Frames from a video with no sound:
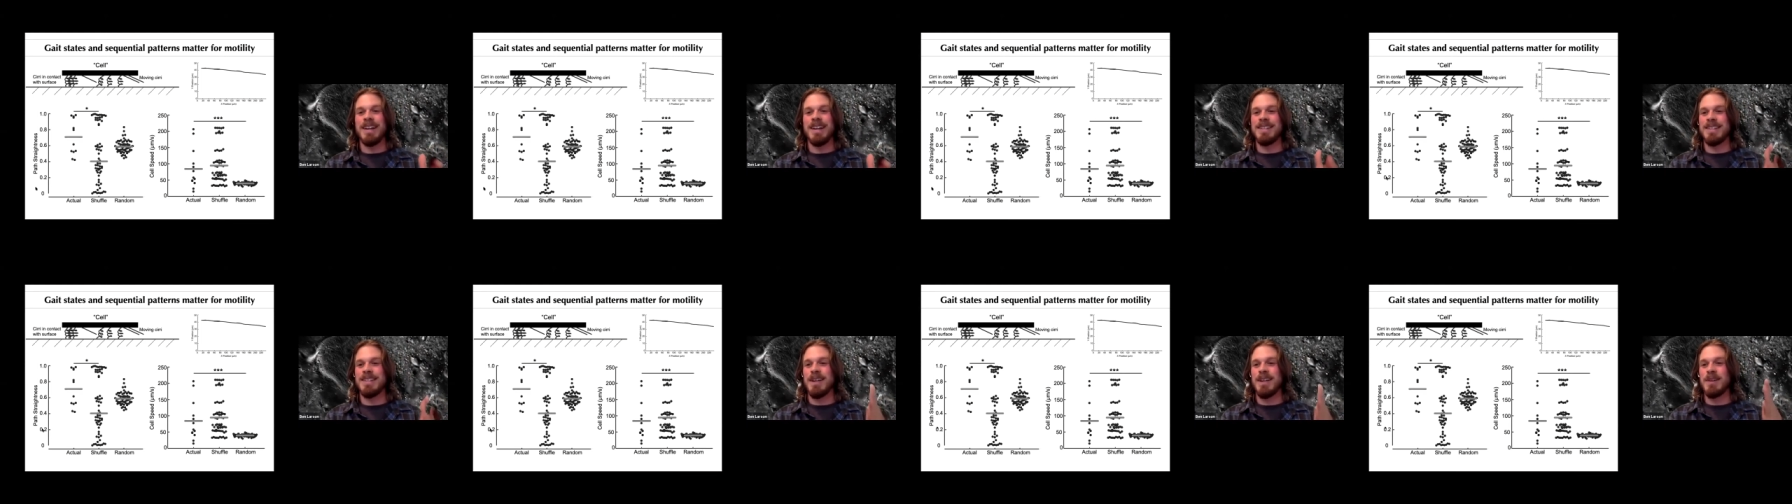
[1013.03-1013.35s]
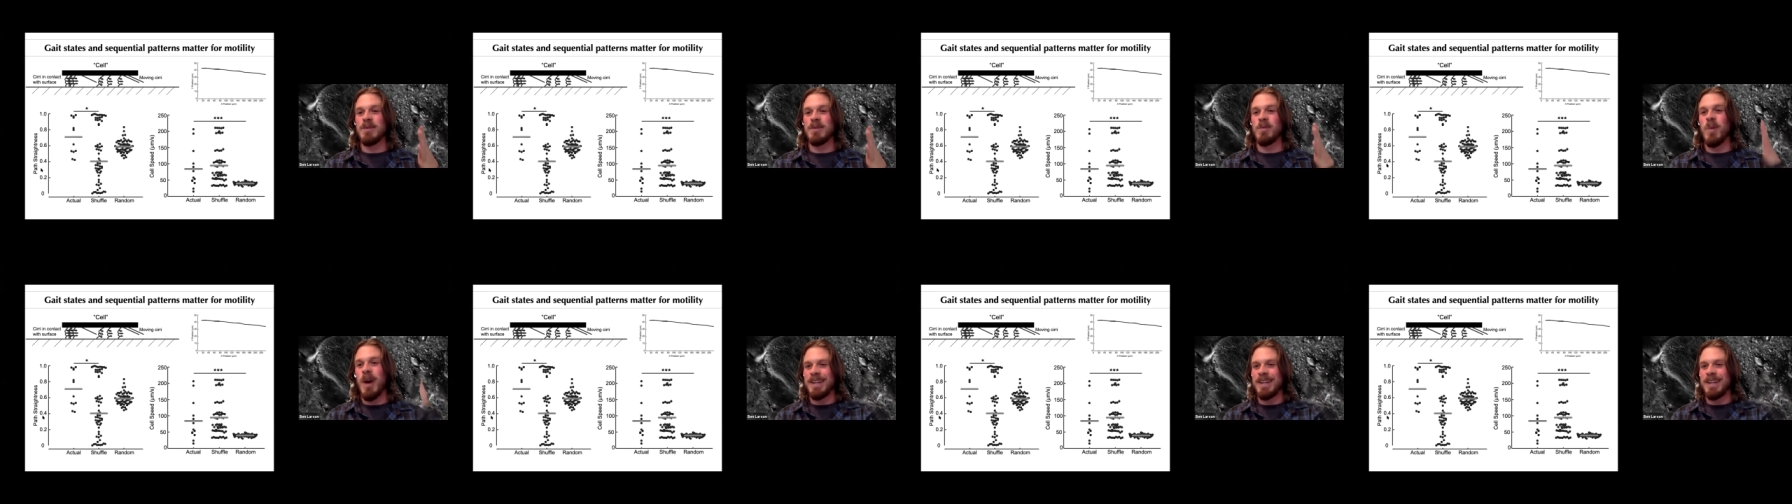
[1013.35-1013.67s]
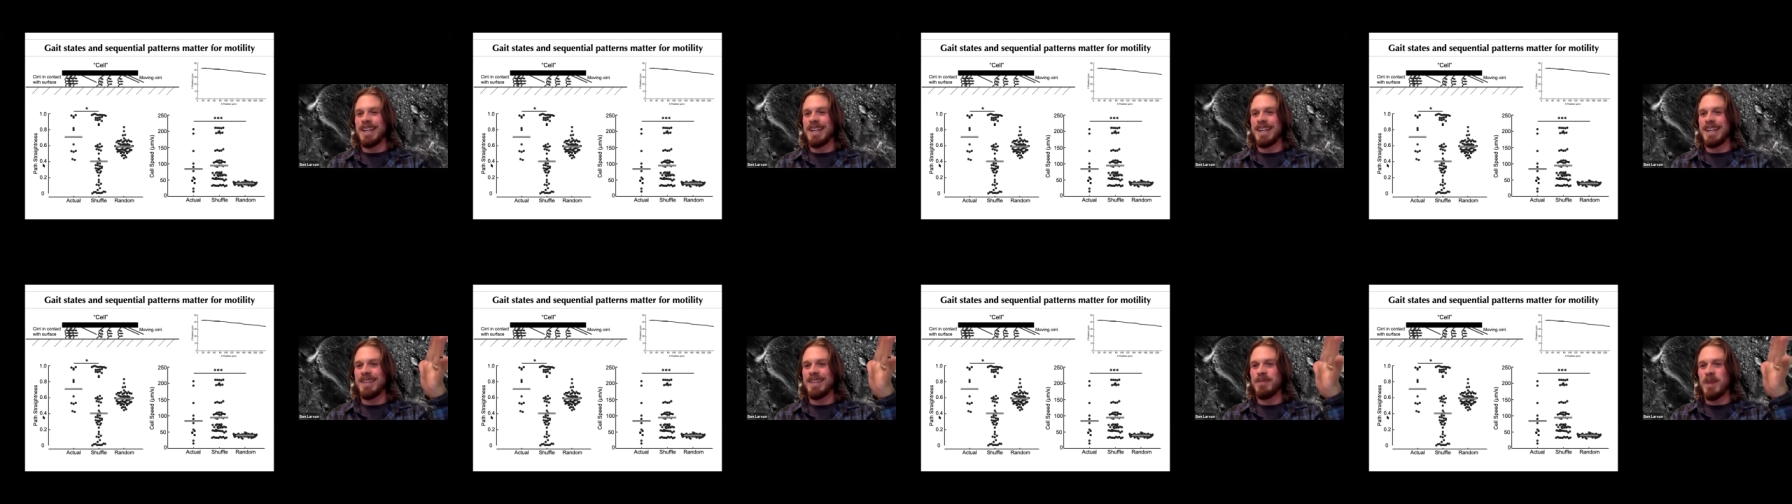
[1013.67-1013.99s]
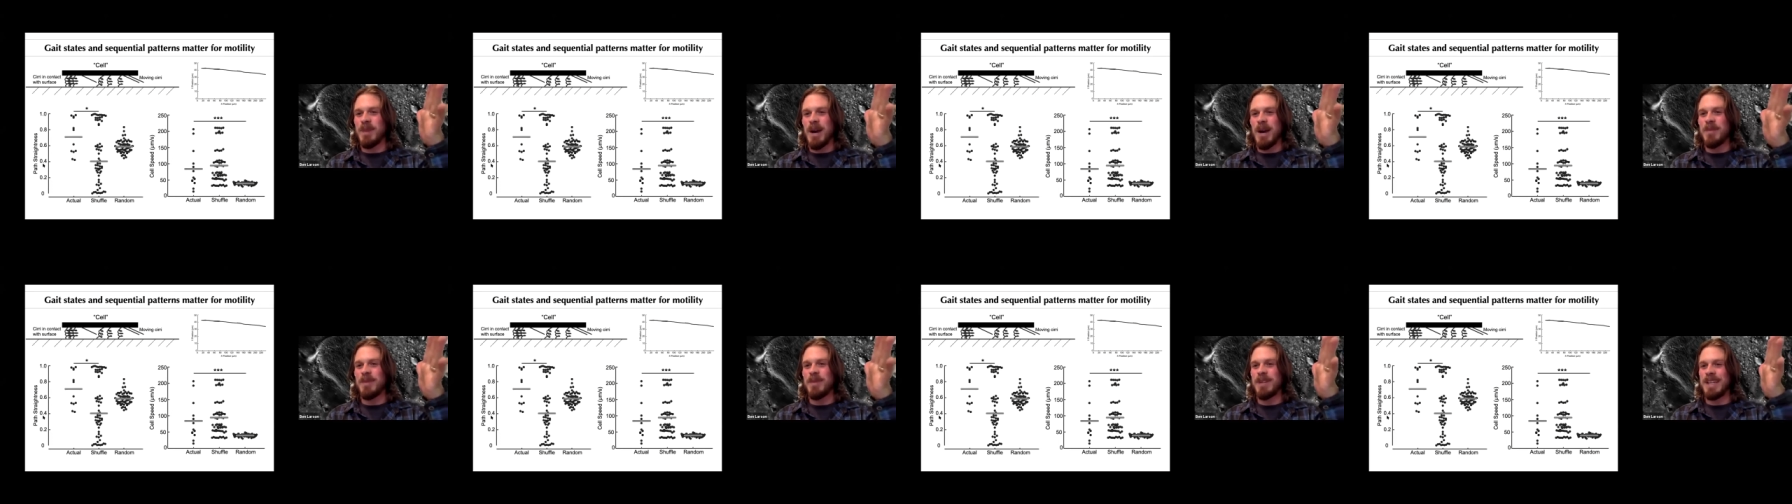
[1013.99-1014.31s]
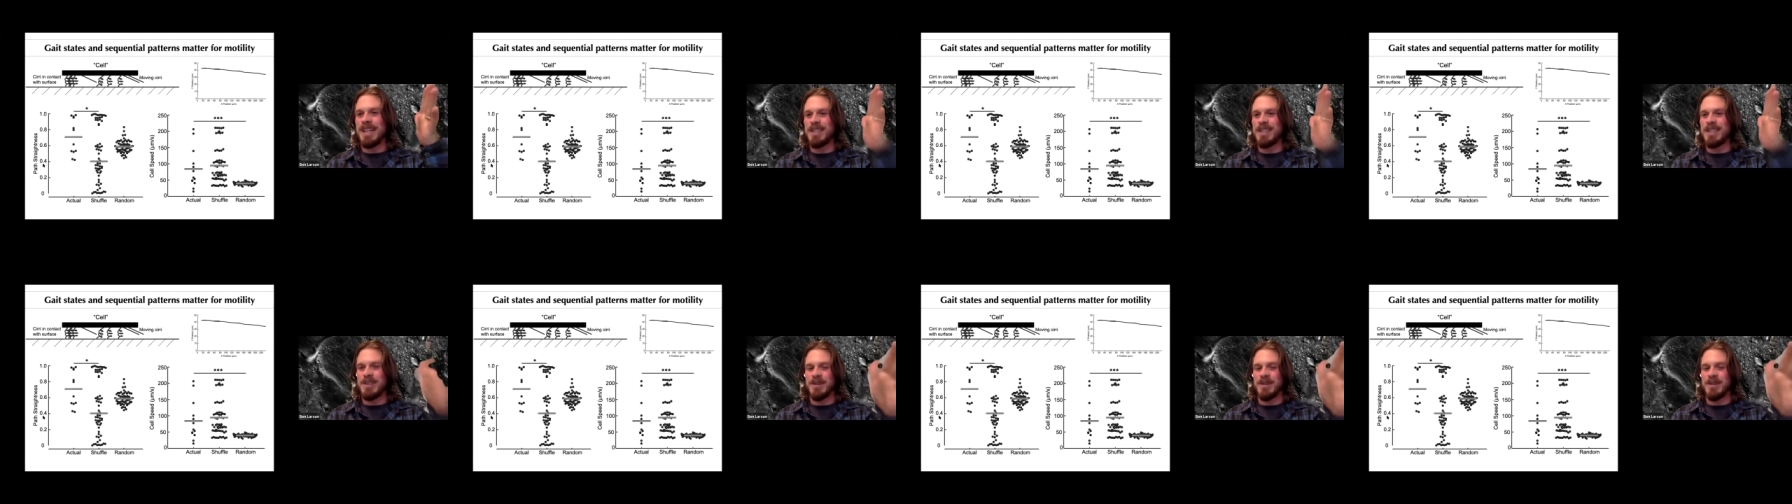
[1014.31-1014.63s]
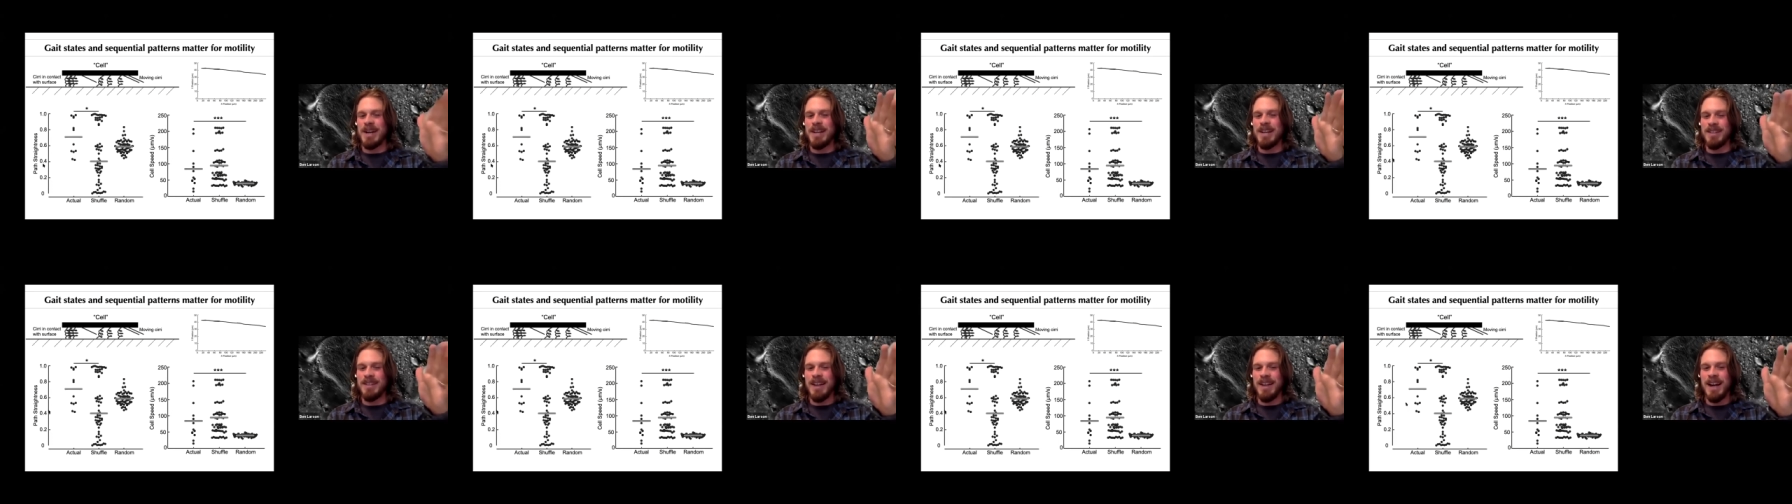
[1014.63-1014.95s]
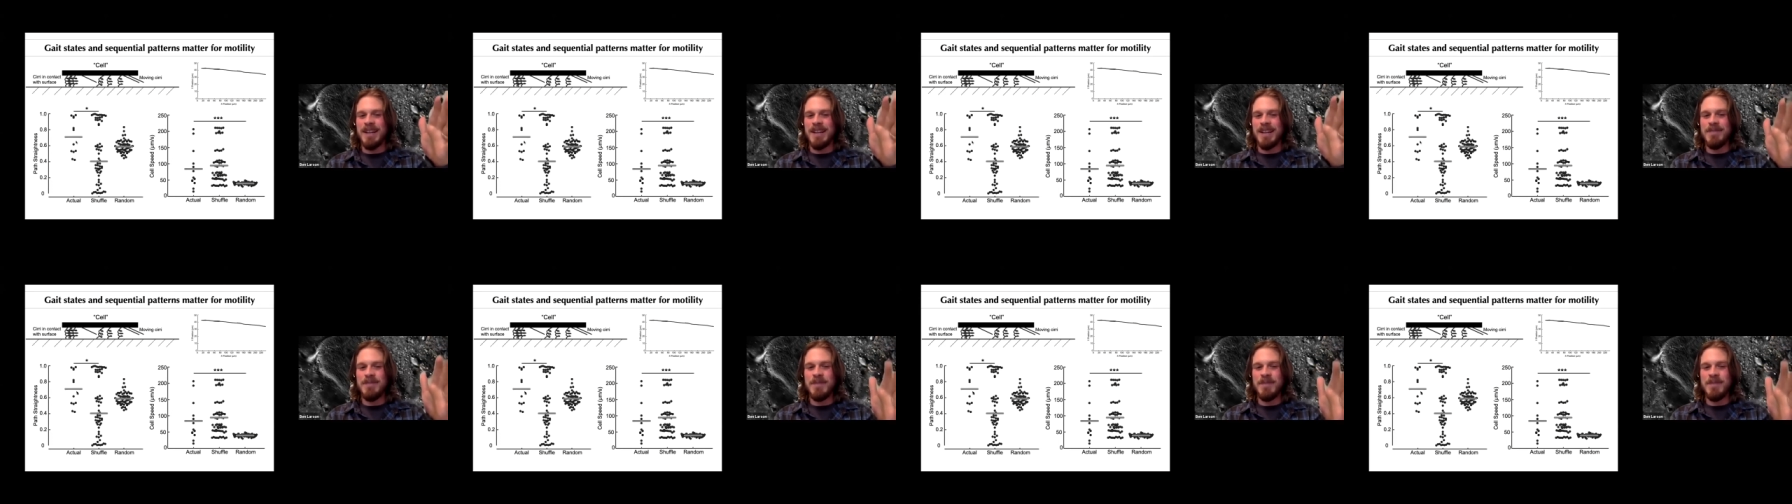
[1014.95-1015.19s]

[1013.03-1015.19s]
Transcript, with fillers: cells walking properly in a straight line.